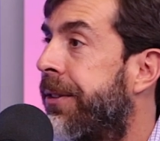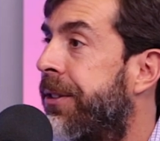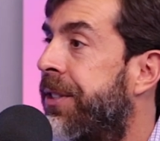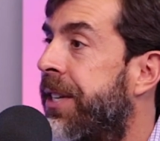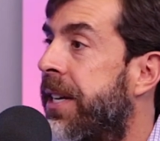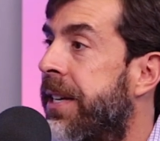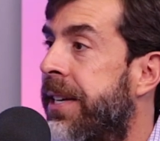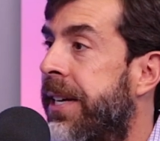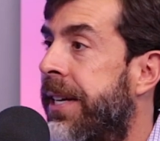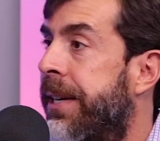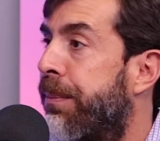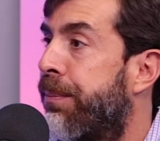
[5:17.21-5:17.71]

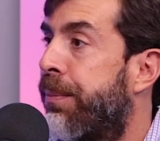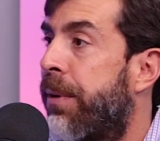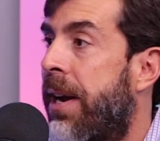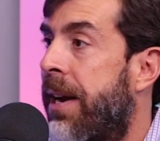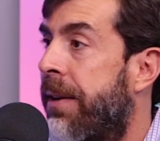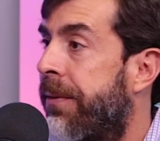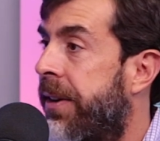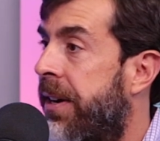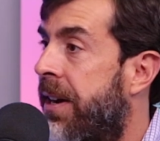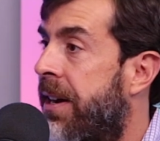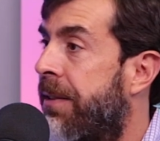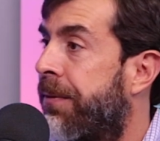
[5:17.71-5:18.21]
sitting in a
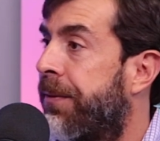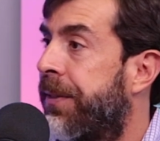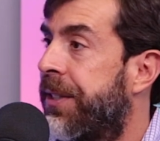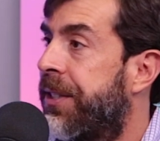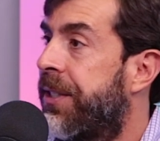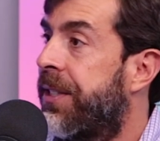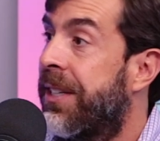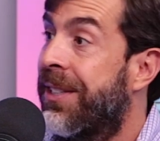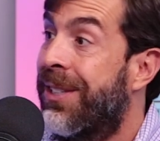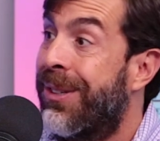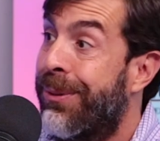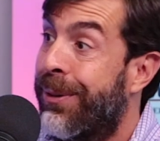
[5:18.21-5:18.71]
private office
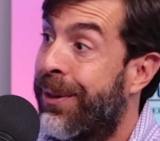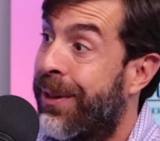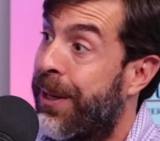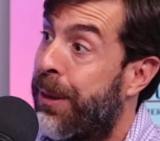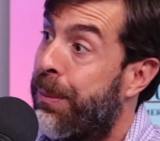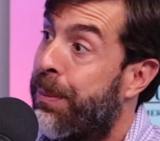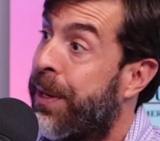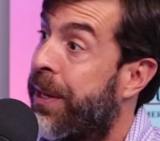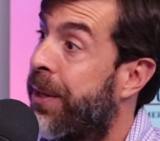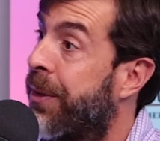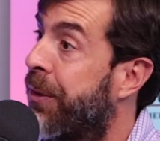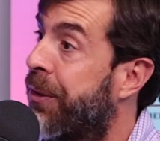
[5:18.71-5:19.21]
doesn't really
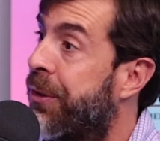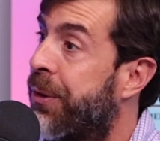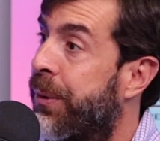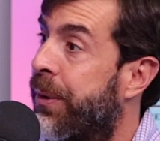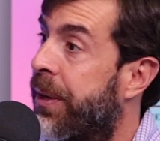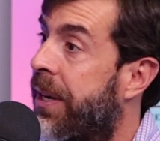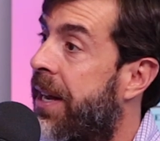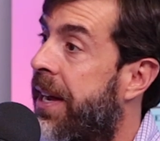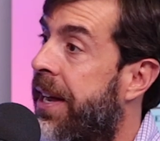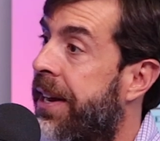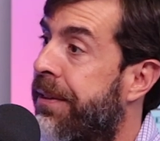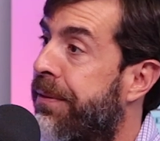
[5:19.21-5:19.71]
appeal to a
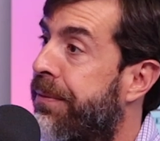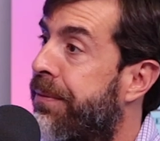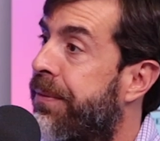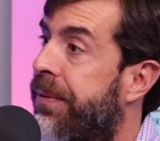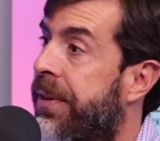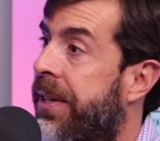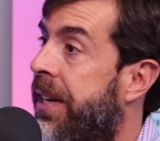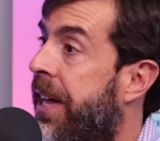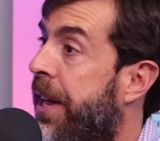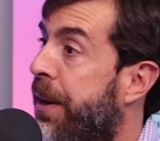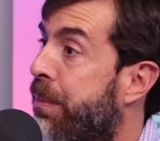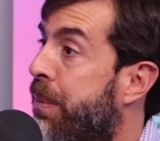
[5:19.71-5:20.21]
lot
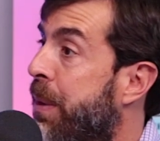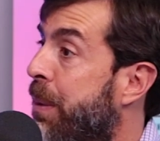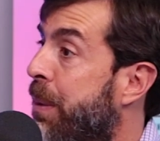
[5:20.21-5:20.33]
of